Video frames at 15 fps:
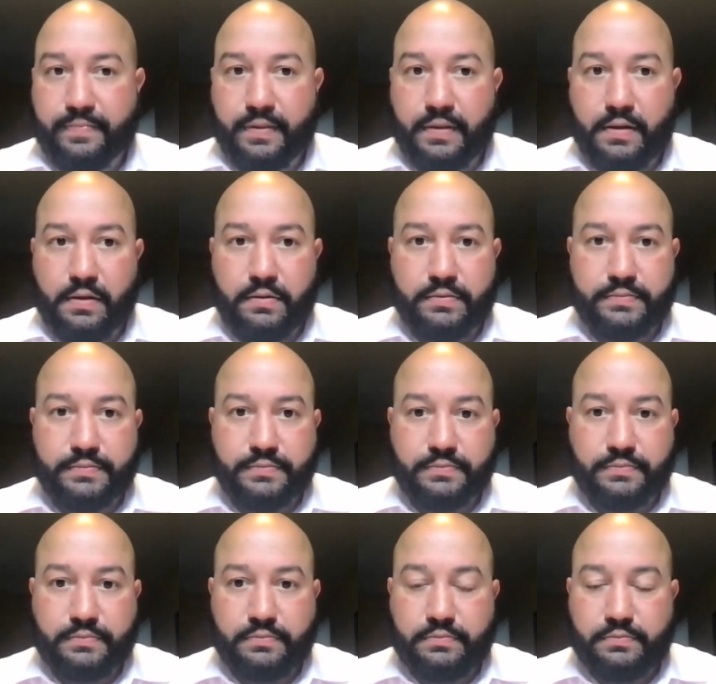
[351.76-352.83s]

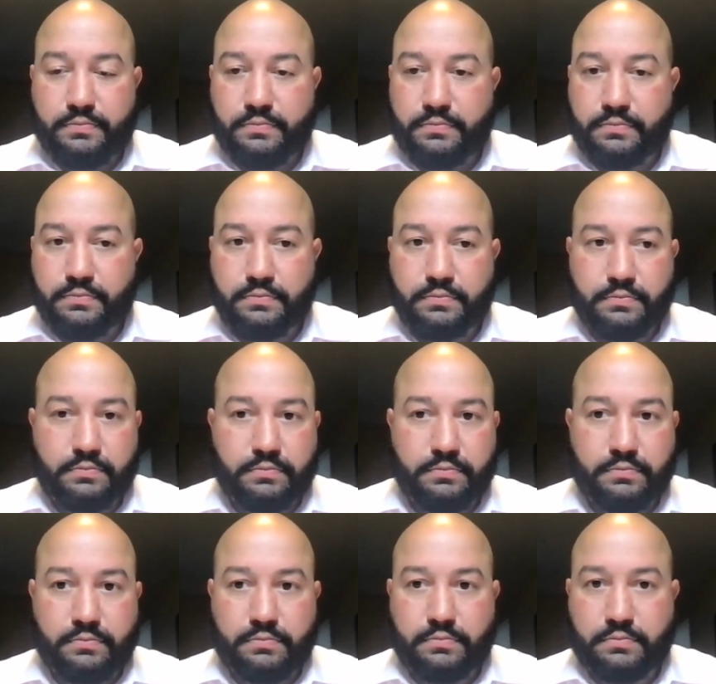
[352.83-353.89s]

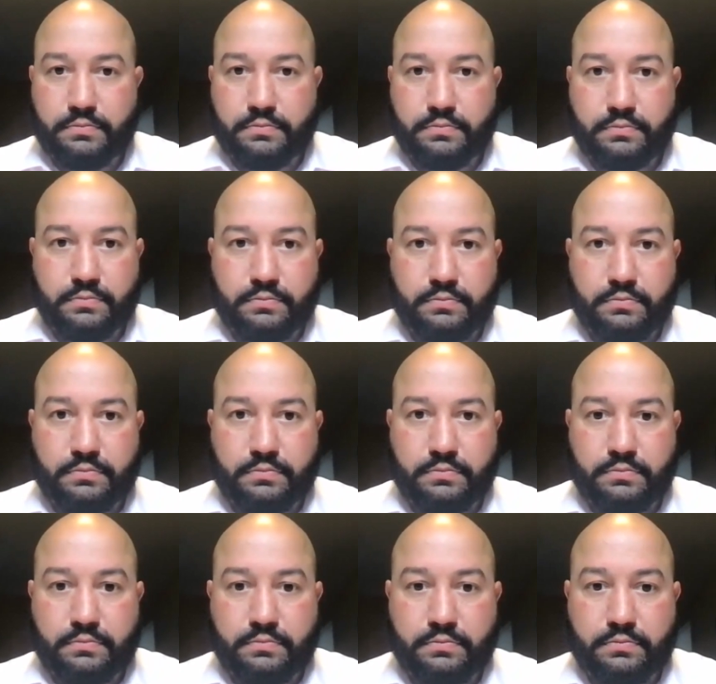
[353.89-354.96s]

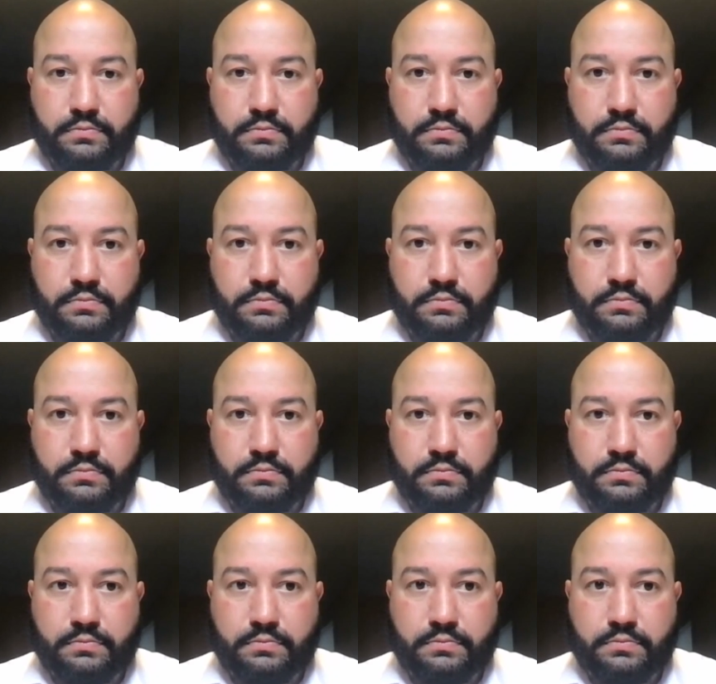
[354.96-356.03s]

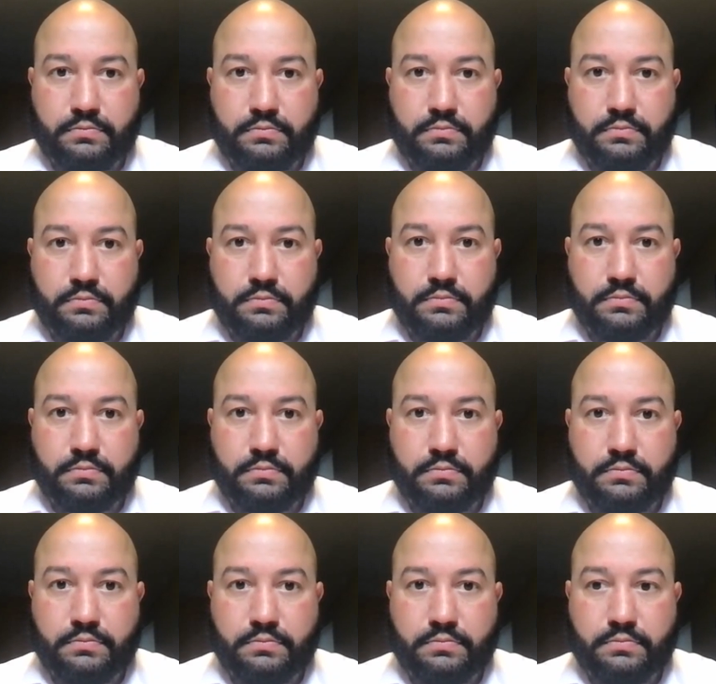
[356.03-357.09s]

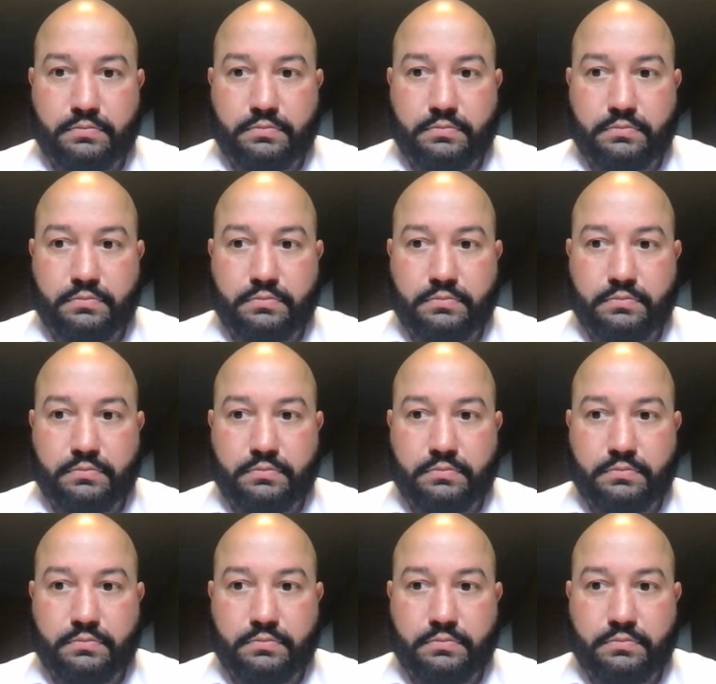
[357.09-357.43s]
(silence)